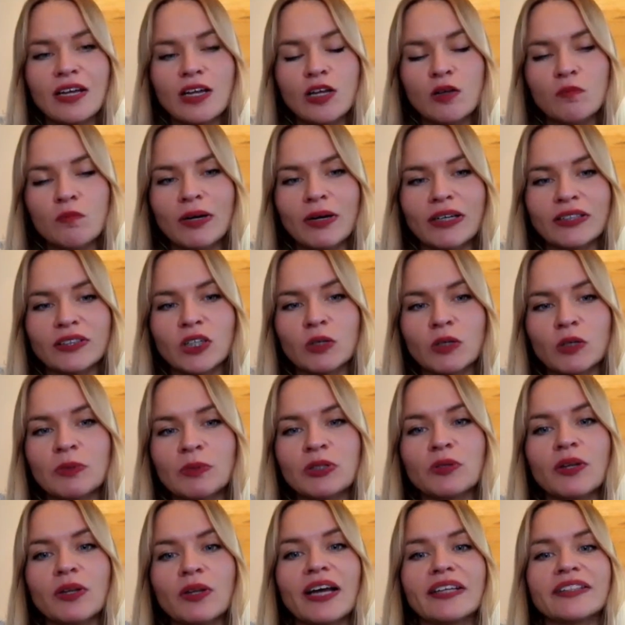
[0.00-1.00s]
might come
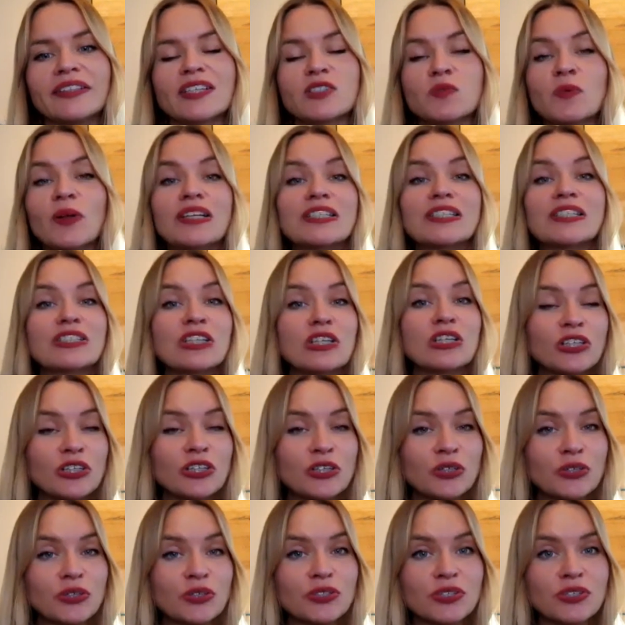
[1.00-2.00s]
into light as well. It's not a
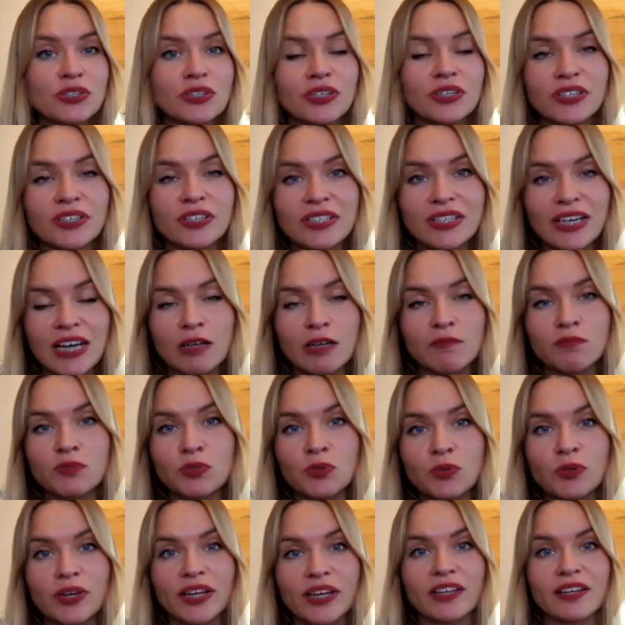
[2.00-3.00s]
good uh, time
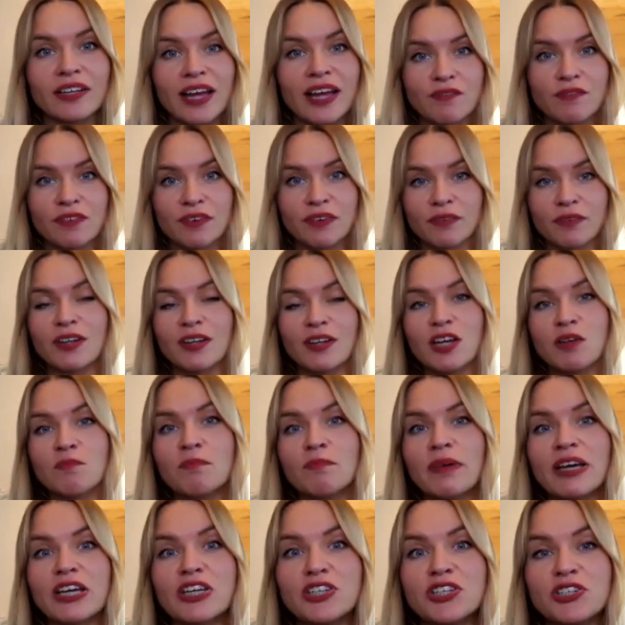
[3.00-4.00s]
to have a
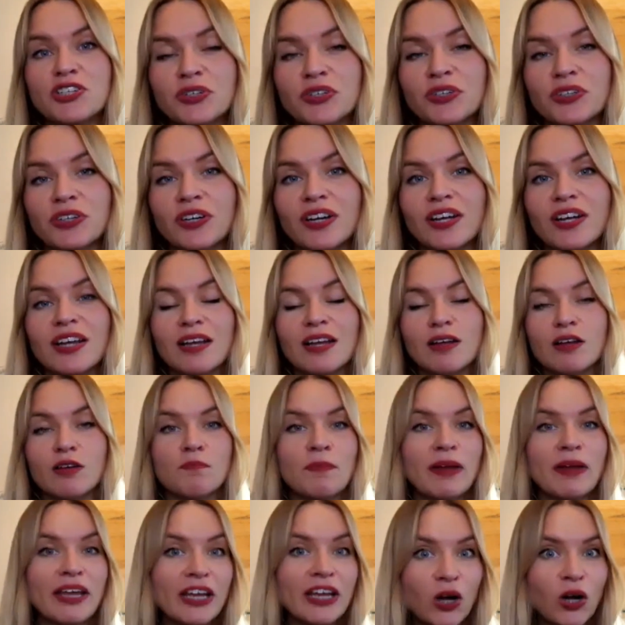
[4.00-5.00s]
major uh,
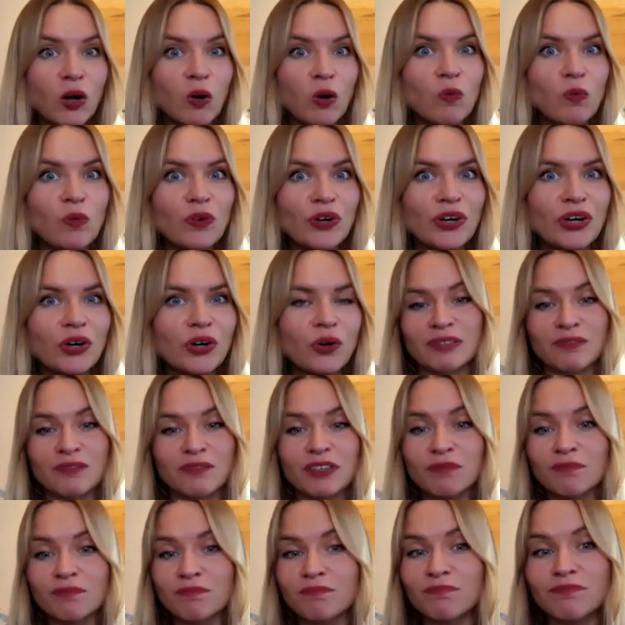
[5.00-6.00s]
makeover,
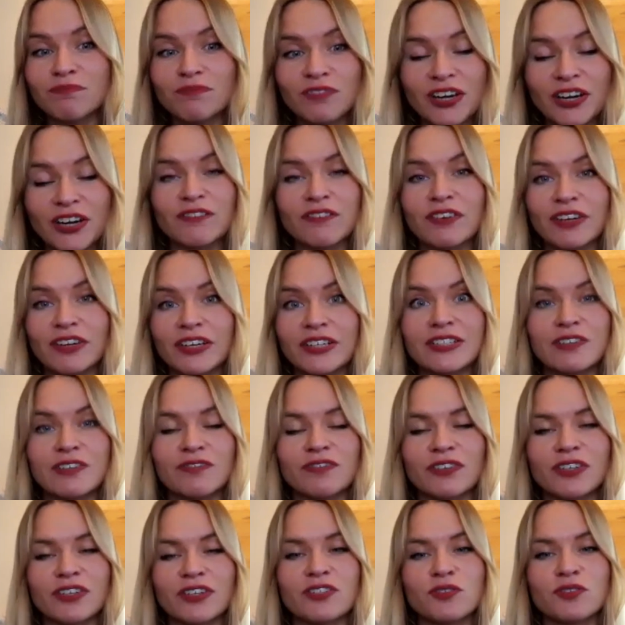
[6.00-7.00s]
something very, very
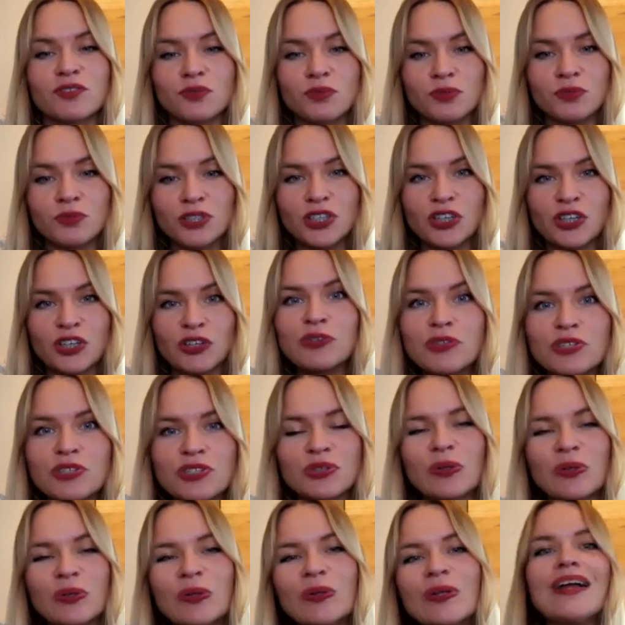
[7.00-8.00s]
different to the
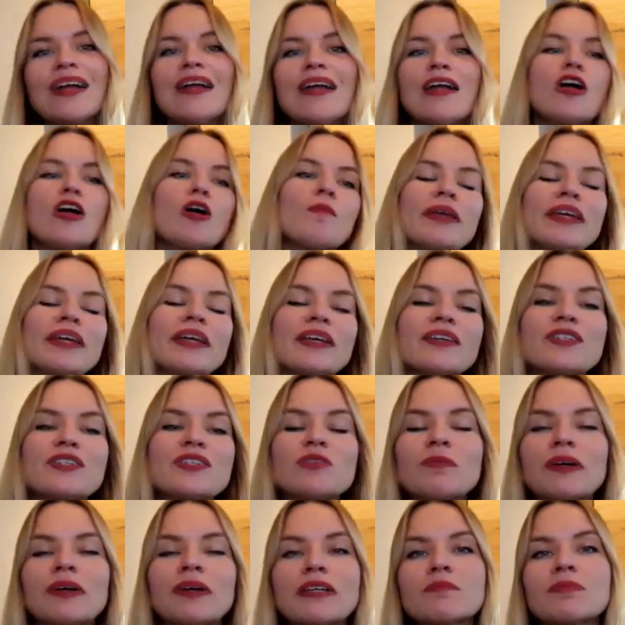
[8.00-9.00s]
usual, because you
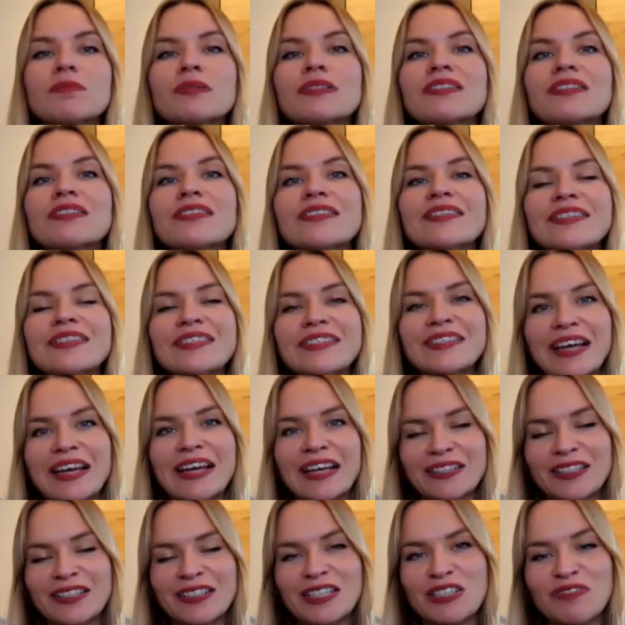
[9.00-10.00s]
might be
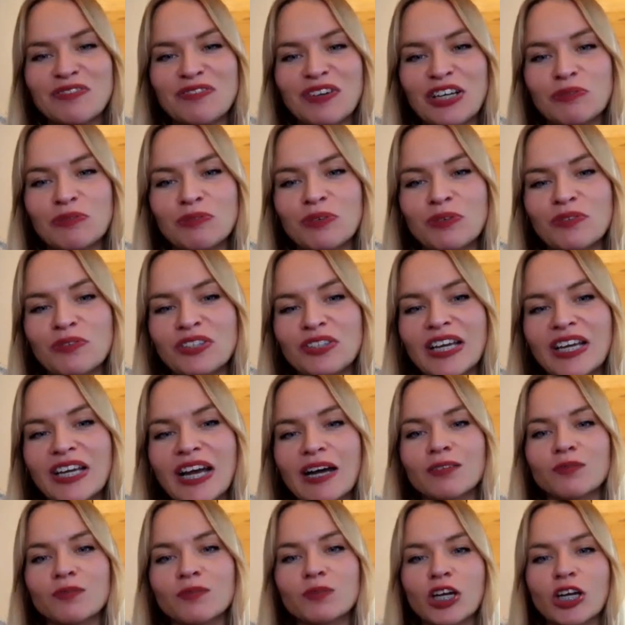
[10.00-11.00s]
dissatisfied with the
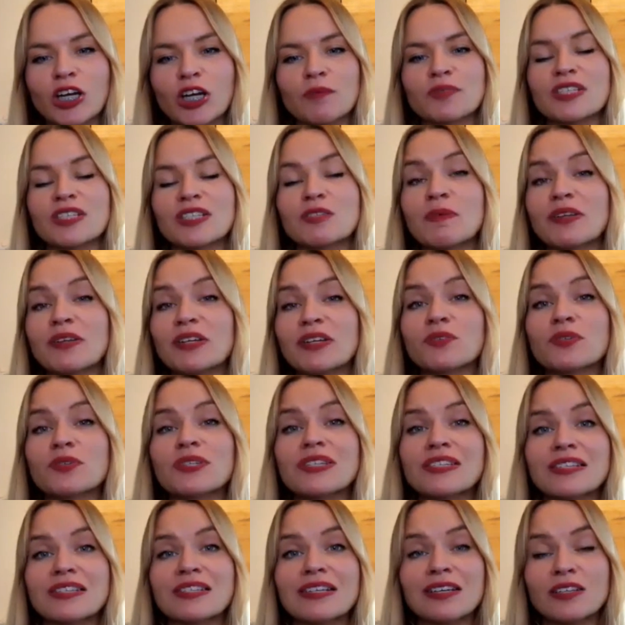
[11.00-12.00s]
outcomes. It's better to
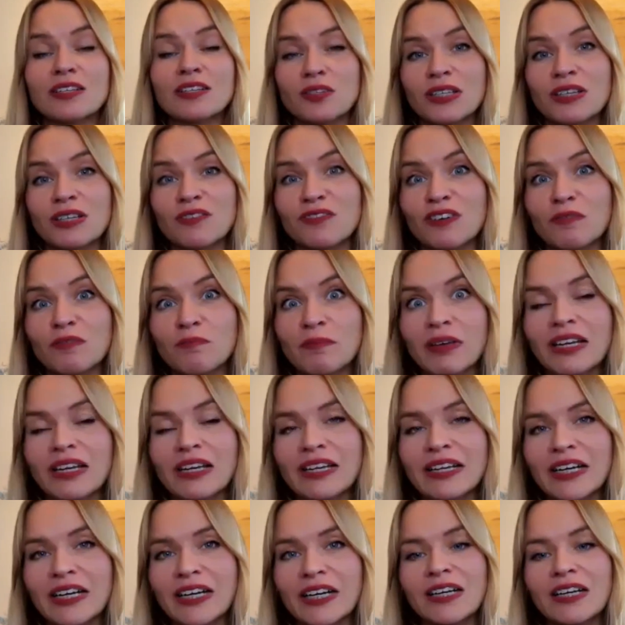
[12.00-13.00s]
stick to the
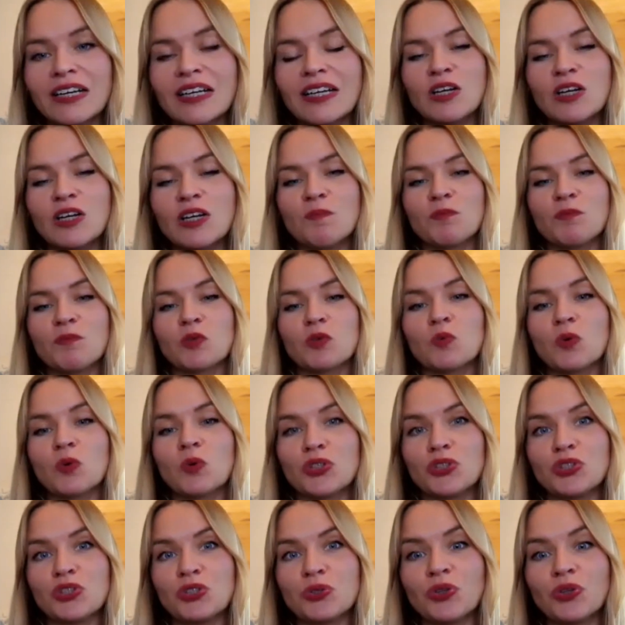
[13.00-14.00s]
familiar to
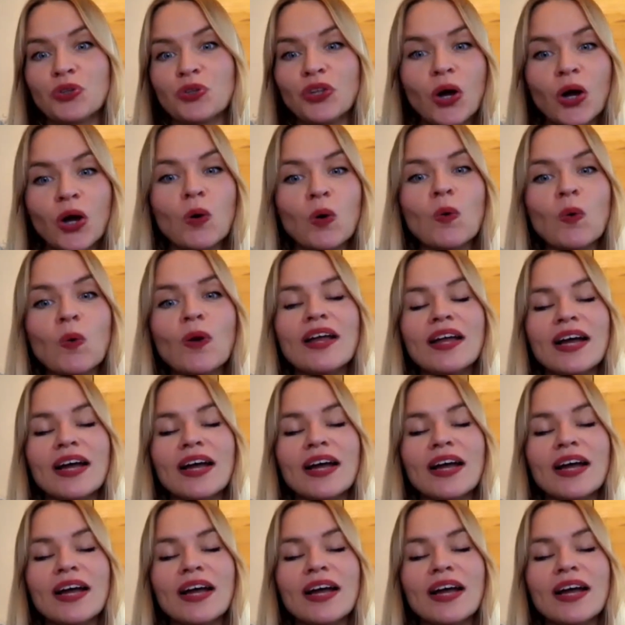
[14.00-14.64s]
what you know.